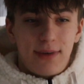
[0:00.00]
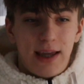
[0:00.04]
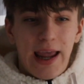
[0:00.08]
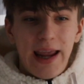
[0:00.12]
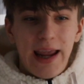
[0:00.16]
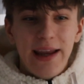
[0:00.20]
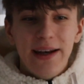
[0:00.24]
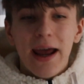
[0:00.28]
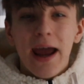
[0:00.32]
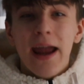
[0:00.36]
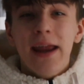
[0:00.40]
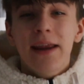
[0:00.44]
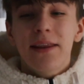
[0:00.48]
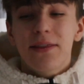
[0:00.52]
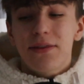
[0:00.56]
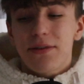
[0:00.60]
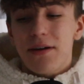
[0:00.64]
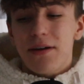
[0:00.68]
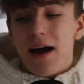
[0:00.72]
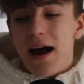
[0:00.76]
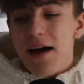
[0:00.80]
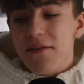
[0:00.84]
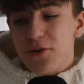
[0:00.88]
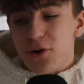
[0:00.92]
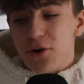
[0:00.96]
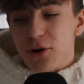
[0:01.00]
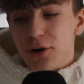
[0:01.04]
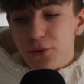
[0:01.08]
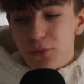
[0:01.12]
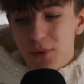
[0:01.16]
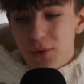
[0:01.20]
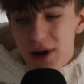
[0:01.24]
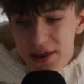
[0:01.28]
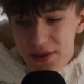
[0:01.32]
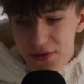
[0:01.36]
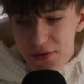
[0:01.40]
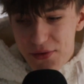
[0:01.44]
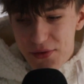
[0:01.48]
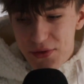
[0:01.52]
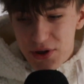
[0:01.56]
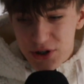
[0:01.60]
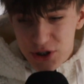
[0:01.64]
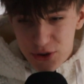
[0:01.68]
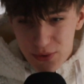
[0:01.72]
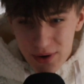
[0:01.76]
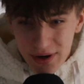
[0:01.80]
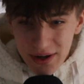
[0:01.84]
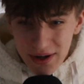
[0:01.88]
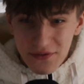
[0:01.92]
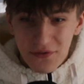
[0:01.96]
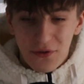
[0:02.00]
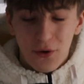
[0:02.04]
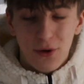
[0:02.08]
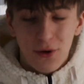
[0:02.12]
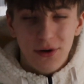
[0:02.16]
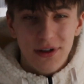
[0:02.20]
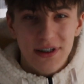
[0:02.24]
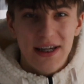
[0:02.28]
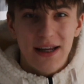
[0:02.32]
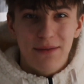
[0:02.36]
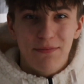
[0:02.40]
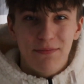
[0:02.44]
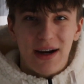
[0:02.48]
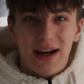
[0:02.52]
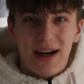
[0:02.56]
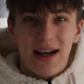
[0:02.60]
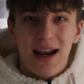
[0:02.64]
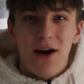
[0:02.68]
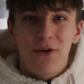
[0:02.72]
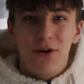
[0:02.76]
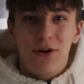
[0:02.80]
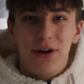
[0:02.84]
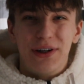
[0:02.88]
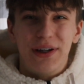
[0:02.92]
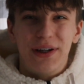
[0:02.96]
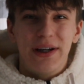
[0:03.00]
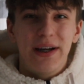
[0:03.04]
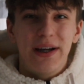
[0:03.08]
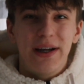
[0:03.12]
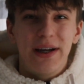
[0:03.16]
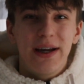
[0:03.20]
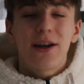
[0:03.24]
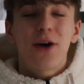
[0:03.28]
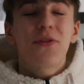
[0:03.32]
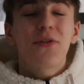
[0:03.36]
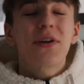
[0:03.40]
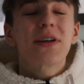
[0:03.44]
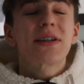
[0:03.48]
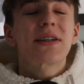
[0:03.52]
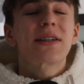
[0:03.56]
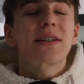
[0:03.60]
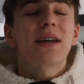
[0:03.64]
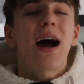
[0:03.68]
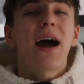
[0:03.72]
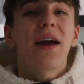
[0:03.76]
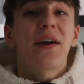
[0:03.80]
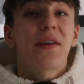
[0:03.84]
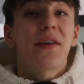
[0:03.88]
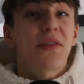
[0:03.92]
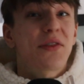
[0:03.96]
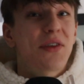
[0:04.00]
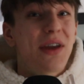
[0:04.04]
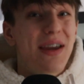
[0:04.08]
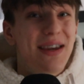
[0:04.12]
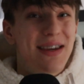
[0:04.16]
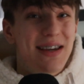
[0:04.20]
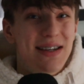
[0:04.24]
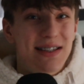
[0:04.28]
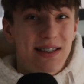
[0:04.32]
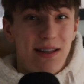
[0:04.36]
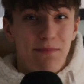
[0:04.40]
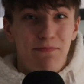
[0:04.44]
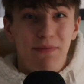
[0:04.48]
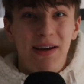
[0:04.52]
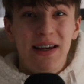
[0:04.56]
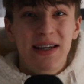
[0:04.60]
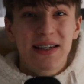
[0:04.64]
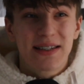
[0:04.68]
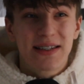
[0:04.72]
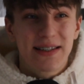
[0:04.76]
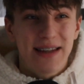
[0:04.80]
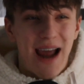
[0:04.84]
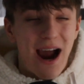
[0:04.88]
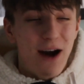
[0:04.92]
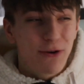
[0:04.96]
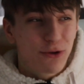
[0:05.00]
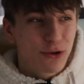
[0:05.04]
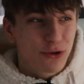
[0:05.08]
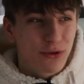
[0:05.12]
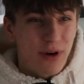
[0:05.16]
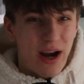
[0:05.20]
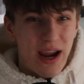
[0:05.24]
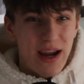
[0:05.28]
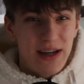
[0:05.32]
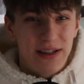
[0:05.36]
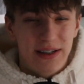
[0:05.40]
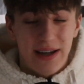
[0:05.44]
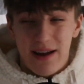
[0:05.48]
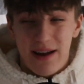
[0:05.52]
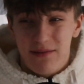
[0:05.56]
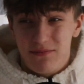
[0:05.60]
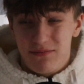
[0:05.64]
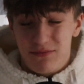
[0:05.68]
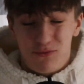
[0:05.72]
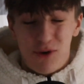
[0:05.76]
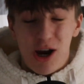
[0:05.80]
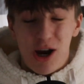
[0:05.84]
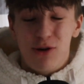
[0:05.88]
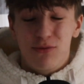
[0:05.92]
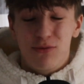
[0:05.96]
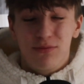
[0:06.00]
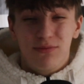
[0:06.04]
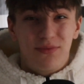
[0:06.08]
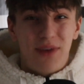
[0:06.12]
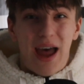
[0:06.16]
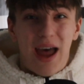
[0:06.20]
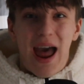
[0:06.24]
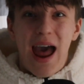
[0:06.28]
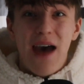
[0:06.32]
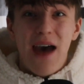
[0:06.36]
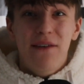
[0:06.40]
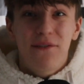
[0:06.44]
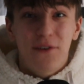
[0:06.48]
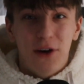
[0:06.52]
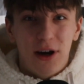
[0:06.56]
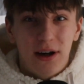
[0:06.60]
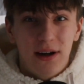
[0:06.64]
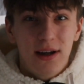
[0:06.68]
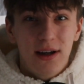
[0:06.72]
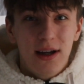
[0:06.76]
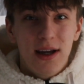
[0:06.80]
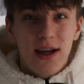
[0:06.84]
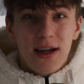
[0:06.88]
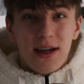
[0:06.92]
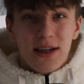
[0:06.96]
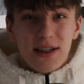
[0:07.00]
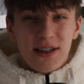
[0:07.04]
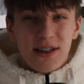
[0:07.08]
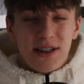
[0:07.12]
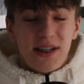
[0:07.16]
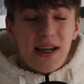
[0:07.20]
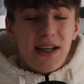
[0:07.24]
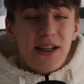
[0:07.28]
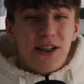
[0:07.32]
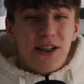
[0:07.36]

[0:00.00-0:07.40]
In 8th, I've gone with the 2014 McLaren. Now this, I think, is the biggest downgrade, well, ever, since